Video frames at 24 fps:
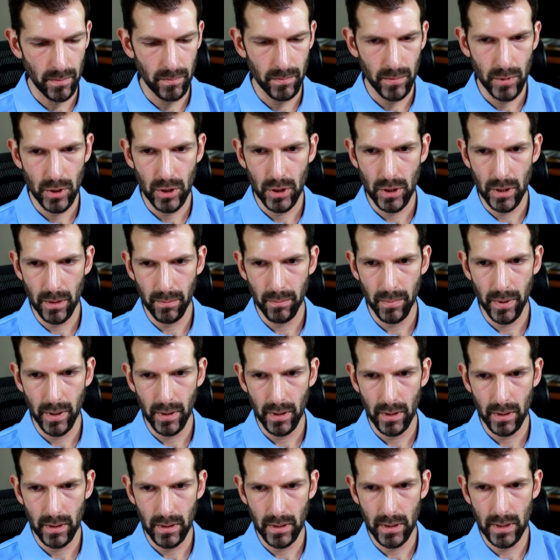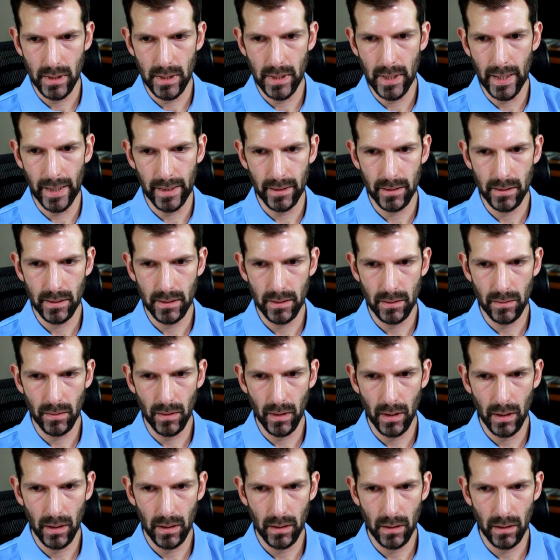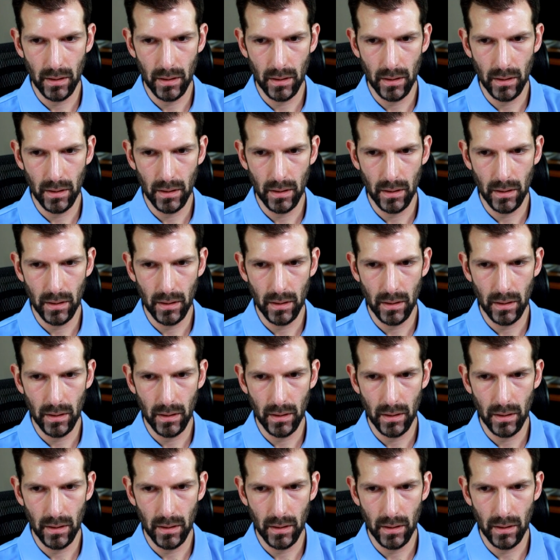ship dest, right?